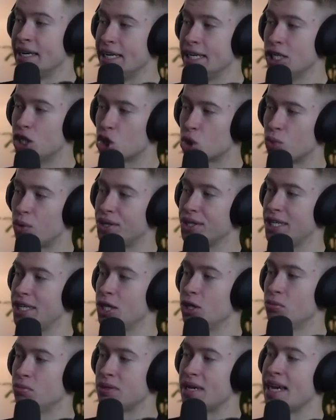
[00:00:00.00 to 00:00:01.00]
Each one
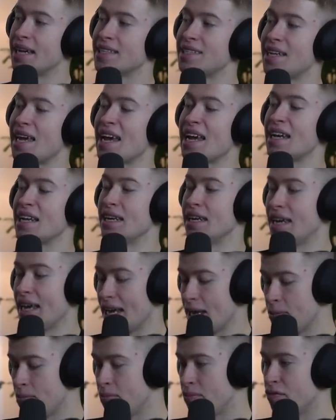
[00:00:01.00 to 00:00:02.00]
here takes a
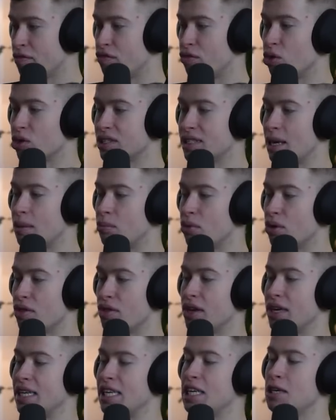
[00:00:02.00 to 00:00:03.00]
name, for example,
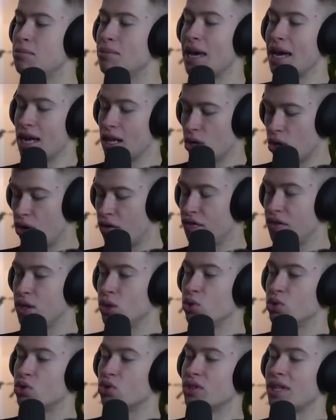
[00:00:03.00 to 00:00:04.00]
the email of the
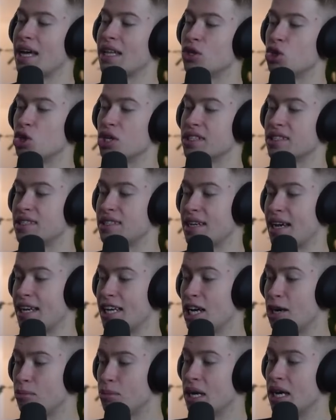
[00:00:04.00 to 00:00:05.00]
user that just signed
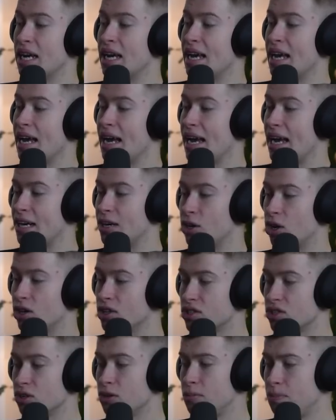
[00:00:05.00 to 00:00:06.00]
up. And
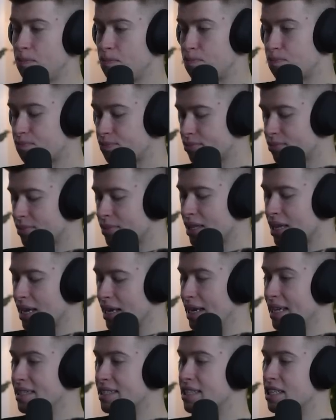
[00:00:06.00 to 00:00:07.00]
also,
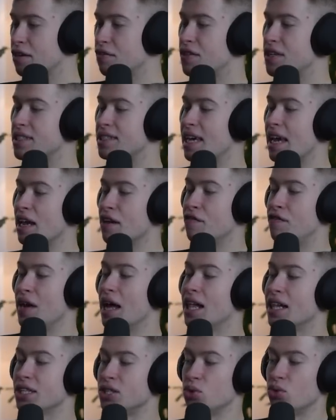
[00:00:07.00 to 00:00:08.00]
let's give this a
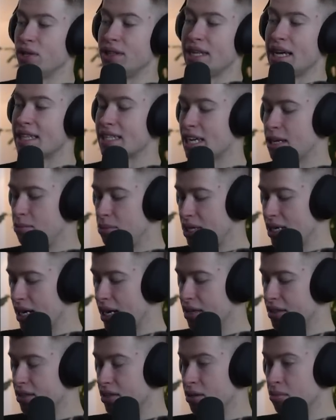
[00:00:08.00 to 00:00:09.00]
value. And that can be
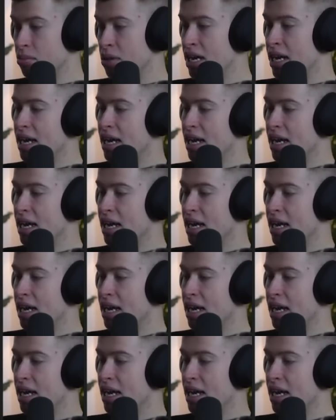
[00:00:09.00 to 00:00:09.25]
like the